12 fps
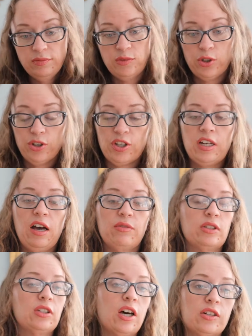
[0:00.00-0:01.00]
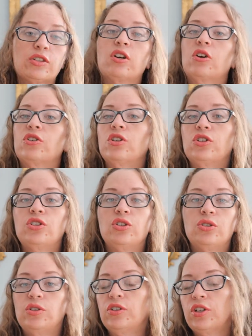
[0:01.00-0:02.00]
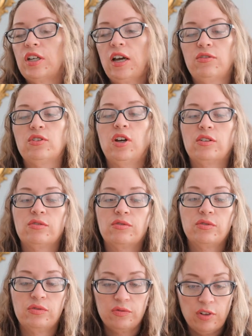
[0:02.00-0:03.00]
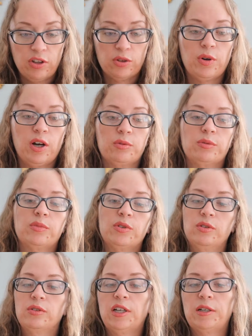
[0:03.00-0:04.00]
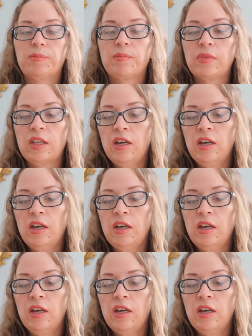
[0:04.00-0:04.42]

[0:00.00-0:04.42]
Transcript: Or you're going to have a lot of scar tissue and you're going to have a lot of other problems, okay?